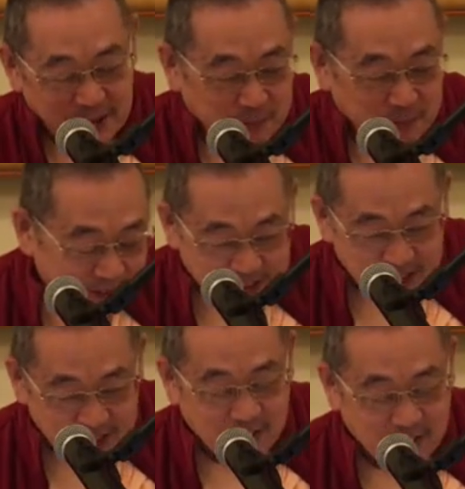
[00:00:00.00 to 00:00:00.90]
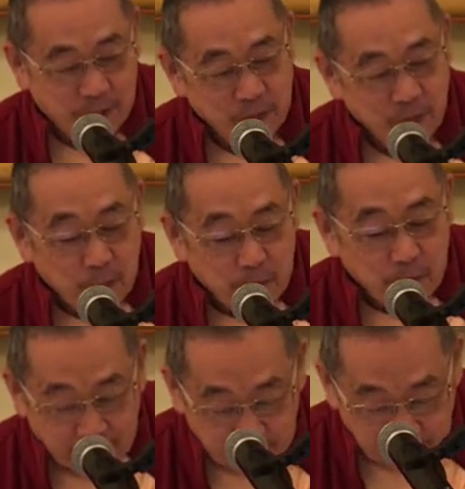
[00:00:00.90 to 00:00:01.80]
etc. But
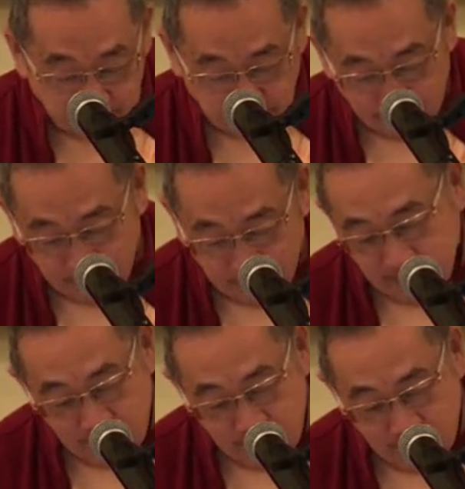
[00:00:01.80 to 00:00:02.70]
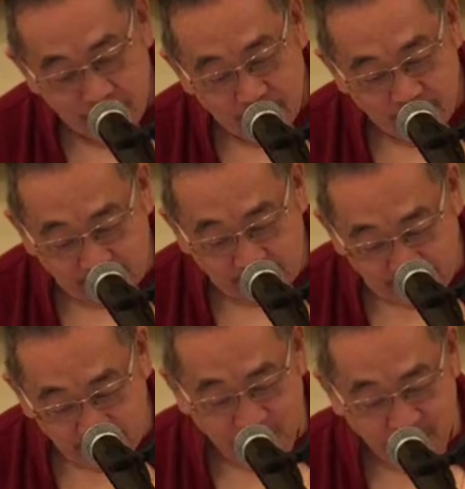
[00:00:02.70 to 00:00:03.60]
instead of
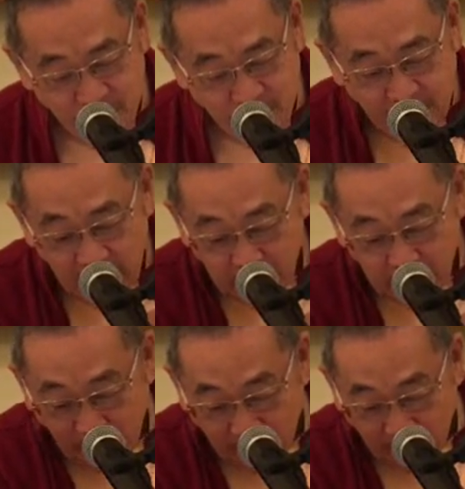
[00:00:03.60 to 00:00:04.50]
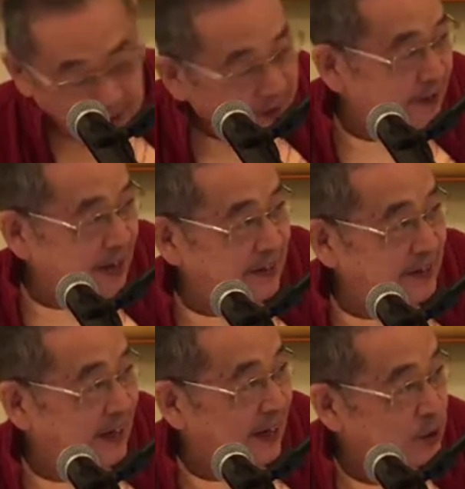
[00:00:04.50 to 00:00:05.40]
having that raga, that
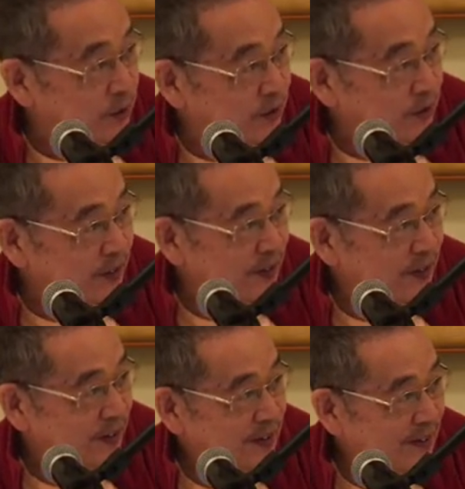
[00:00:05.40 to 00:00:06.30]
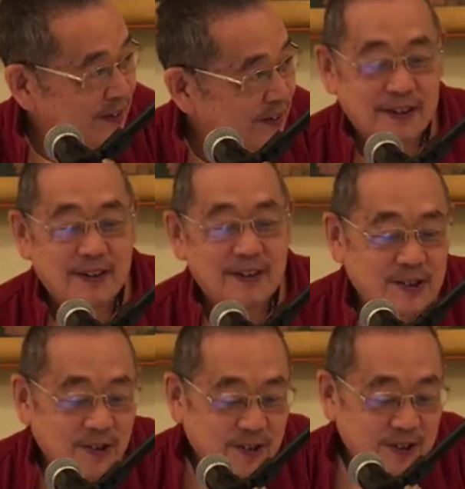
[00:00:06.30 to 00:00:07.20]
attachment, soul can
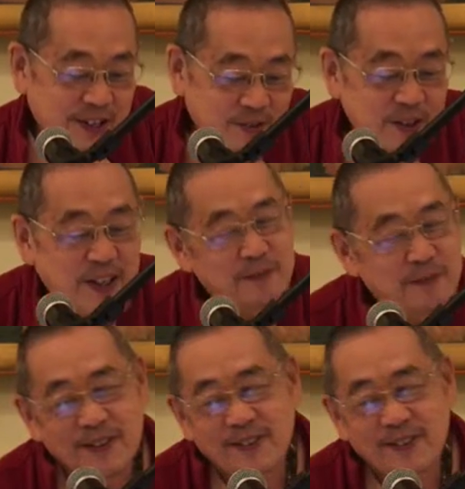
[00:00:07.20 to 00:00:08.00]
have attachment to Krishna.